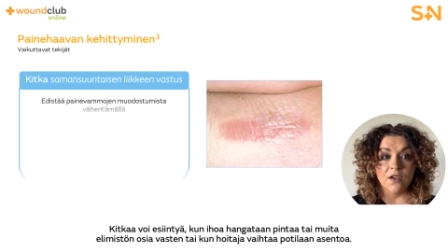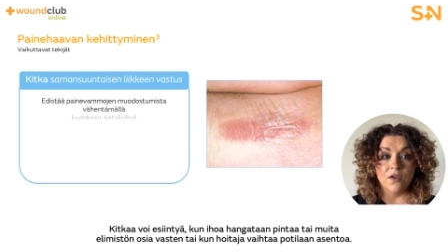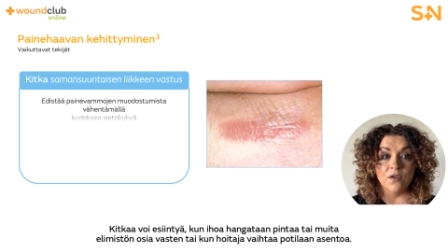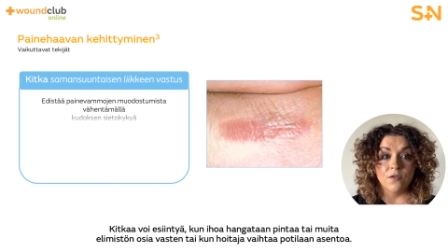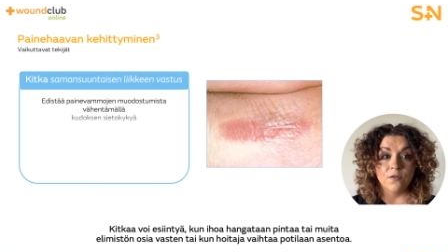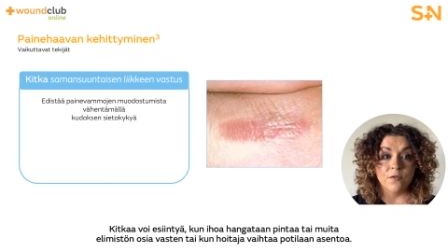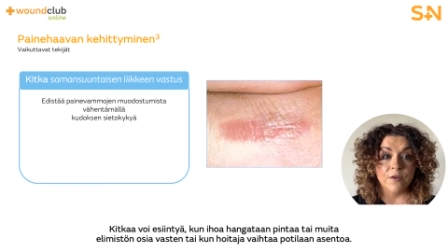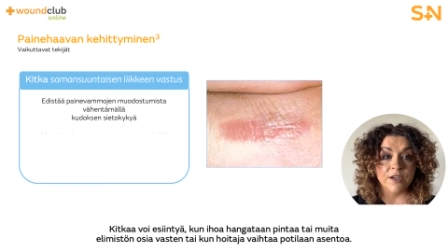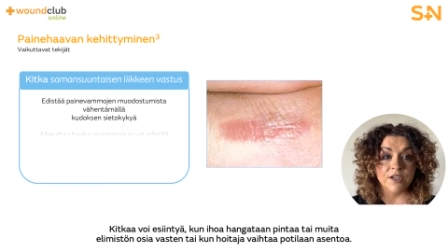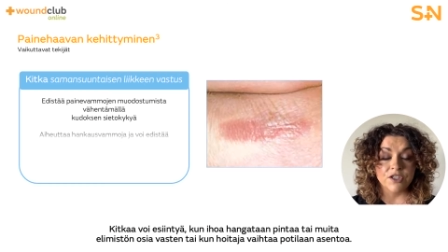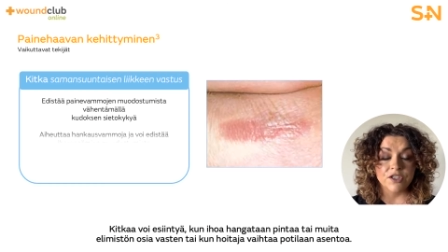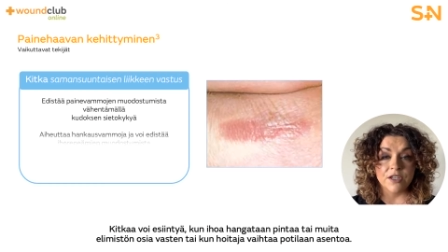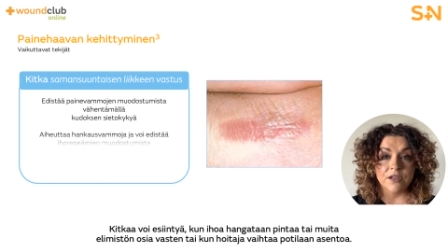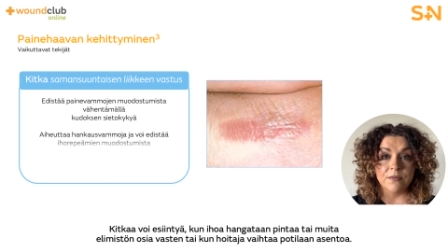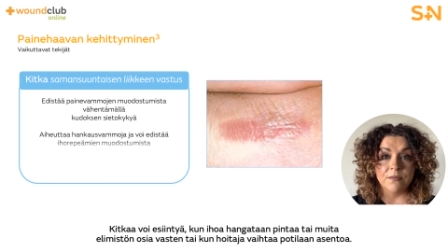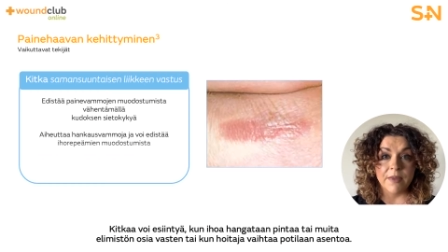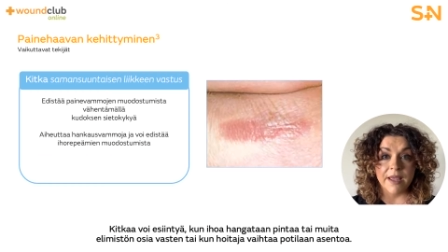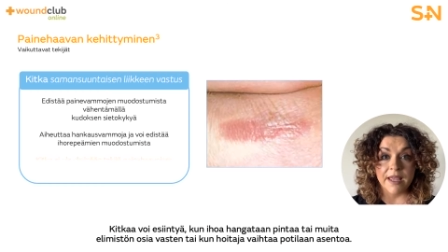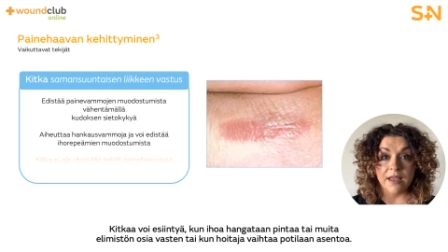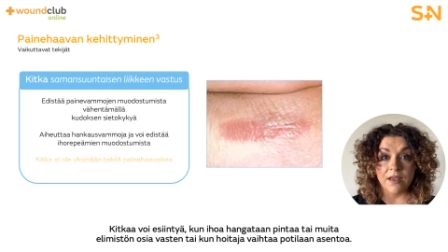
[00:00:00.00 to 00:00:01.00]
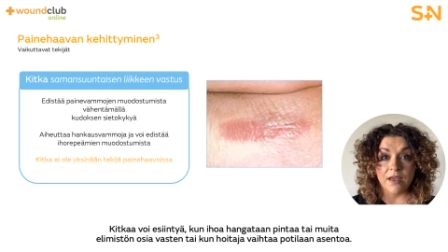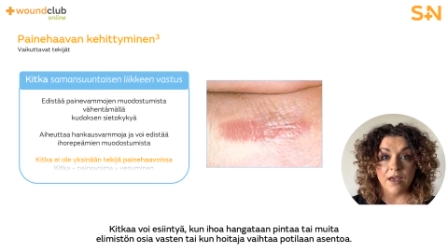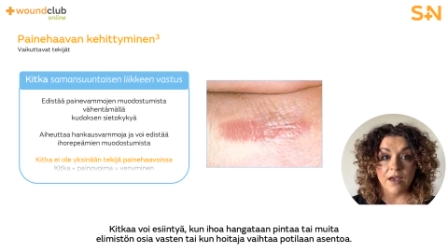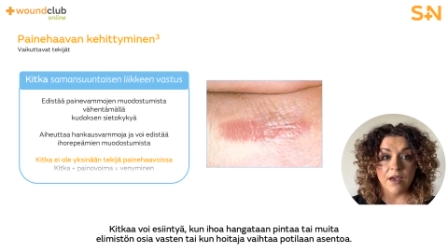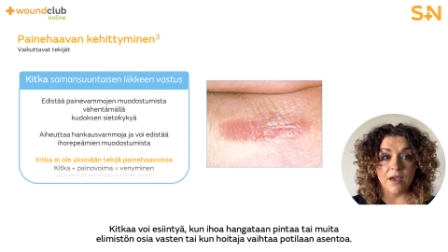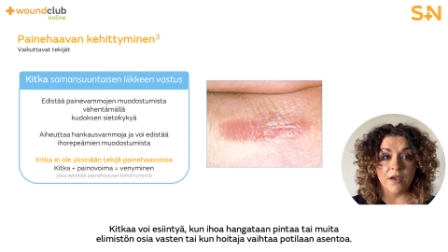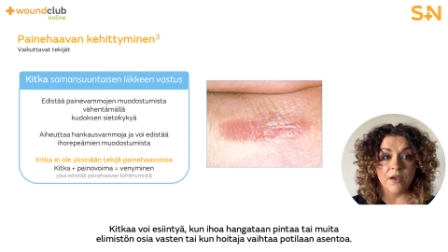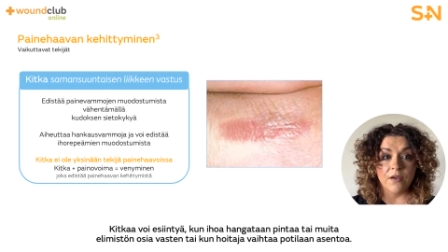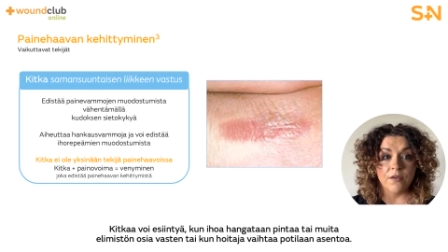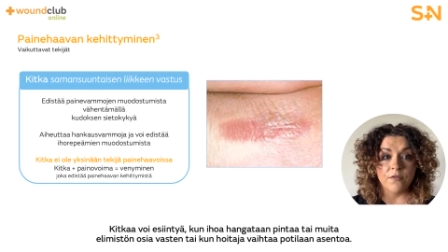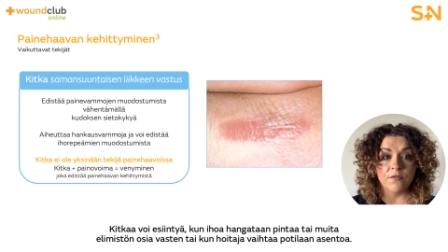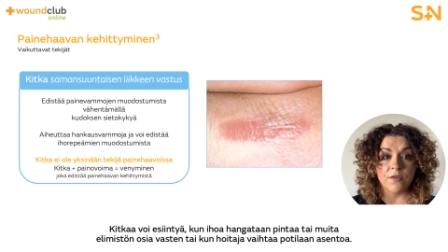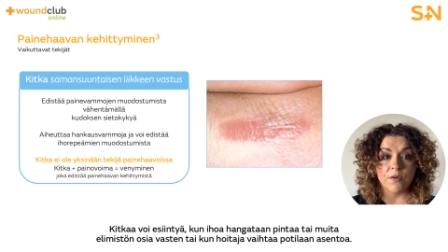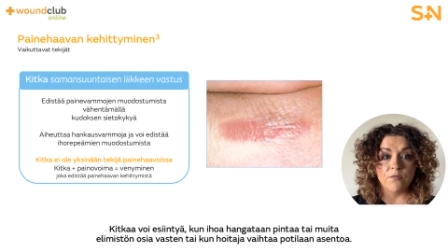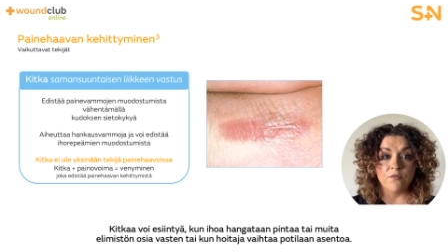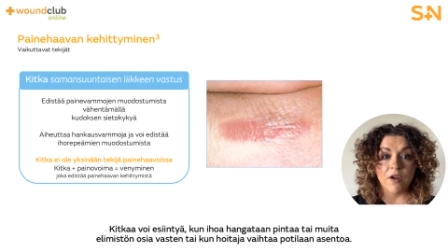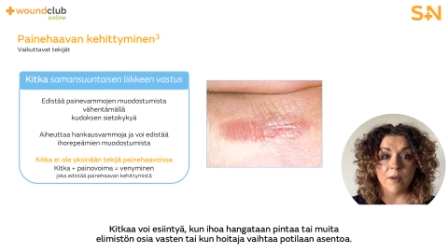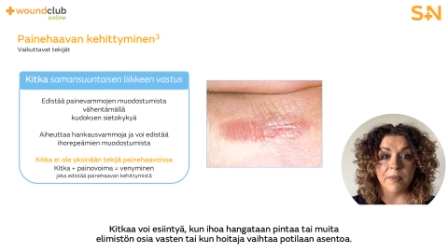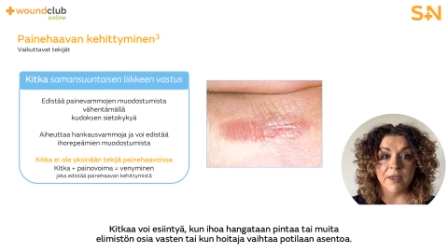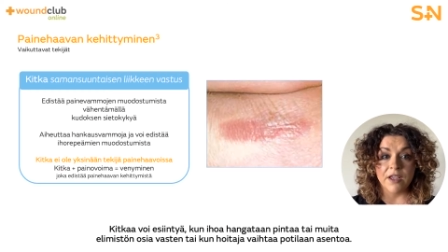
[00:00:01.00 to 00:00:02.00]
Friction may occur from
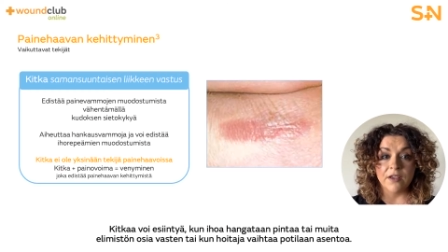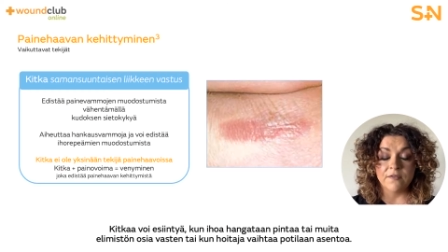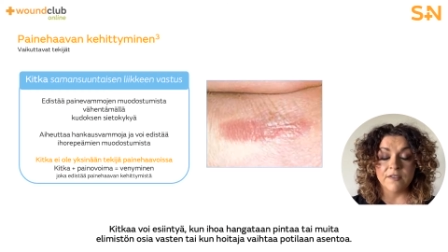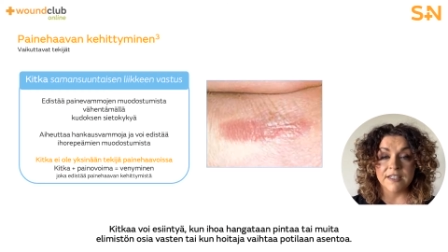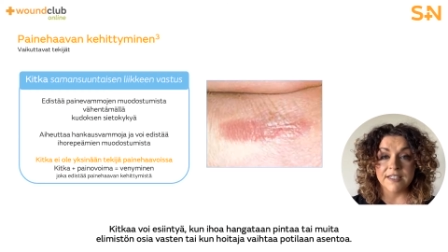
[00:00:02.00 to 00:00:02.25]
rubbing of the